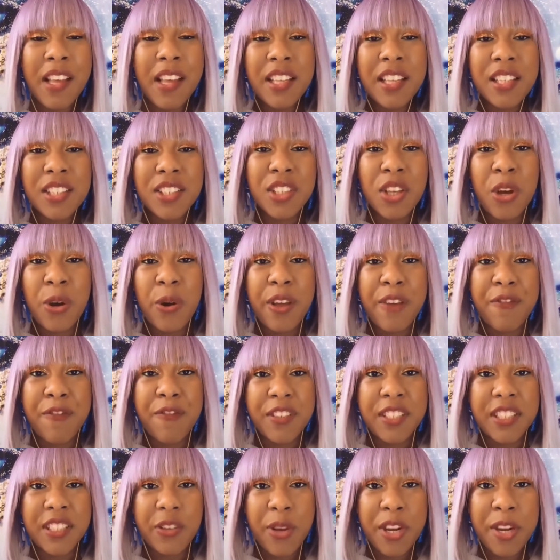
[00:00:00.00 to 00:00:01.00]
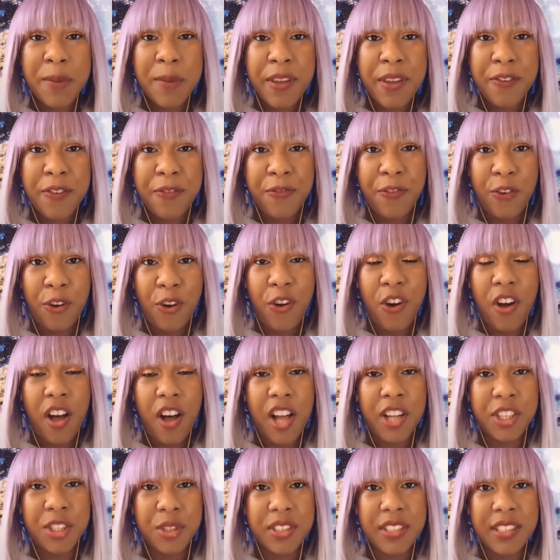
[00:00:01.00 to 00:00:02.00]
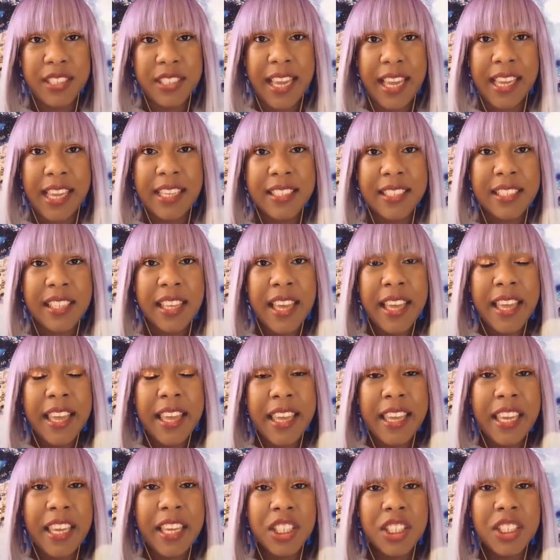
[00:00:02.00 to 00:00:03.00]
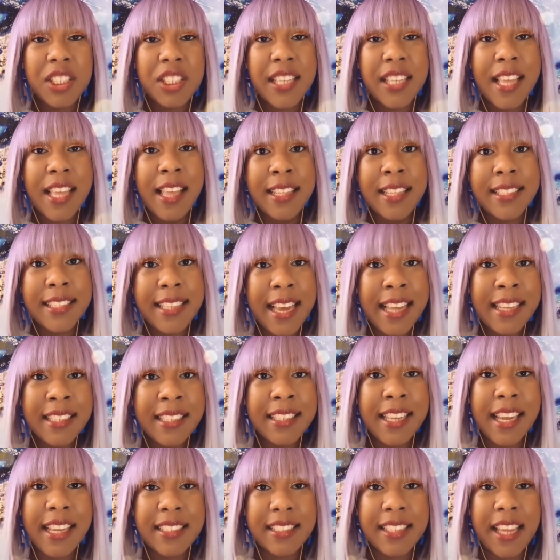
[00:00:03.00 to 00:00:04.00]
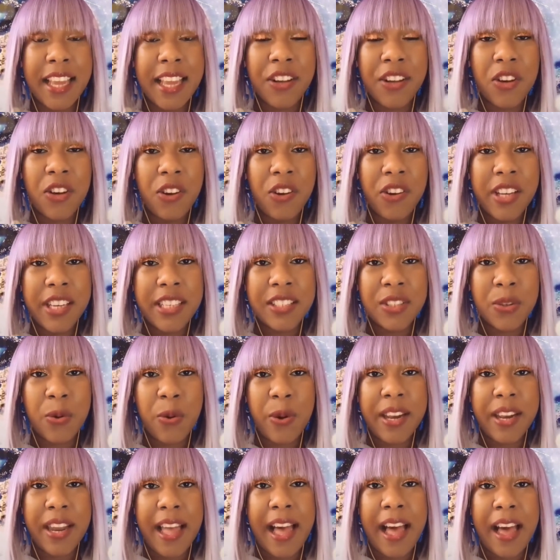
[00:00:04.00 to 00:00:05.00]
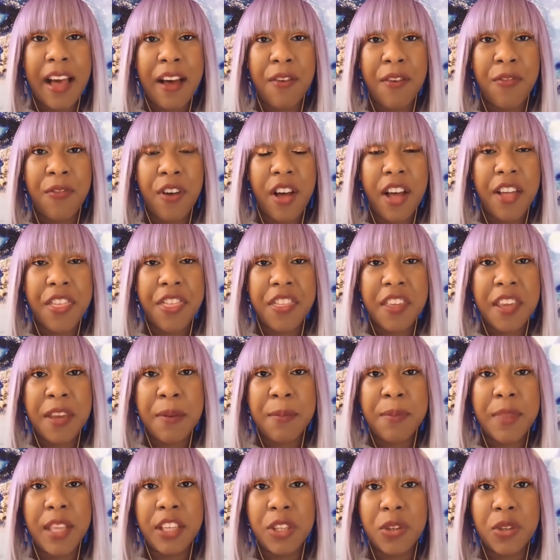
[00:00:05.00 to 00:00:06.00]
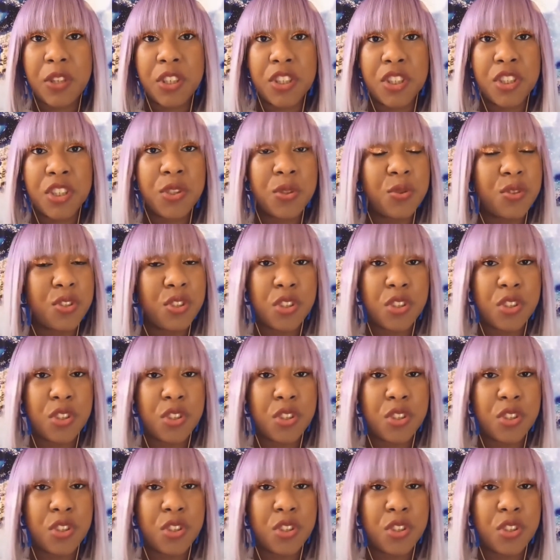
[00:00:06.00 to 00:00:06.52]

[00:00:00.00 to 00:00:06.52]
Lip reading: So if it's going to be a full 100 days, each 10-day cycle is going to have a theme that you can choose.